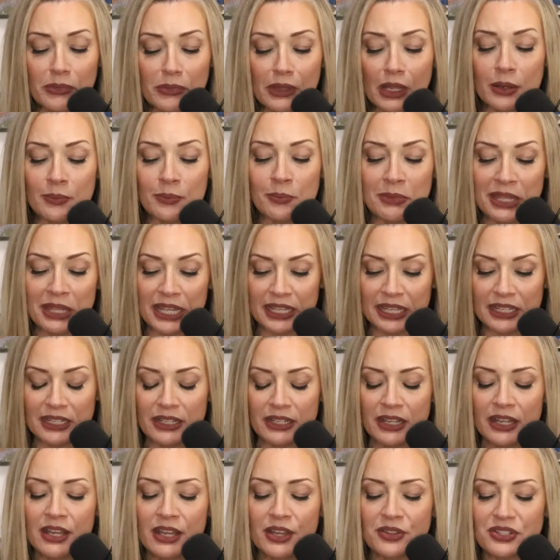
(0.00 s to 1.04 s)
Amid
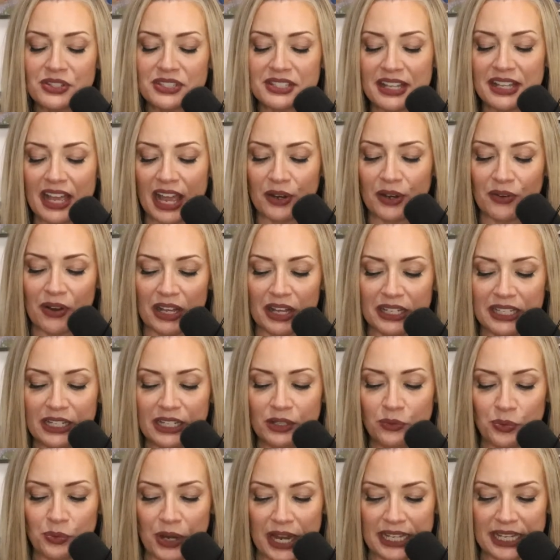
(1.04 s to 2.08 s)
the
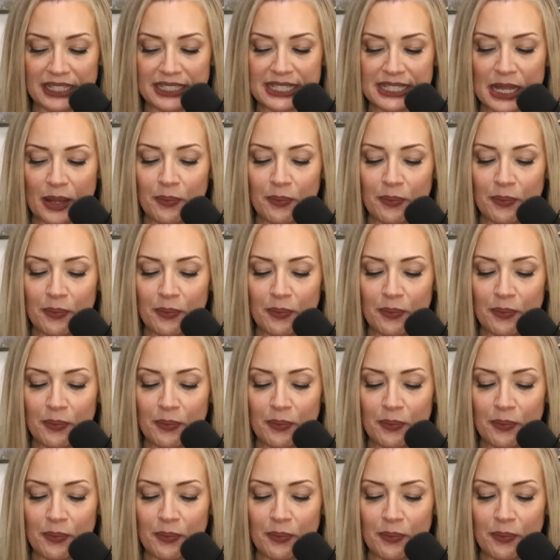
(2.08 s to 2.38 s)
skyrocketing rates,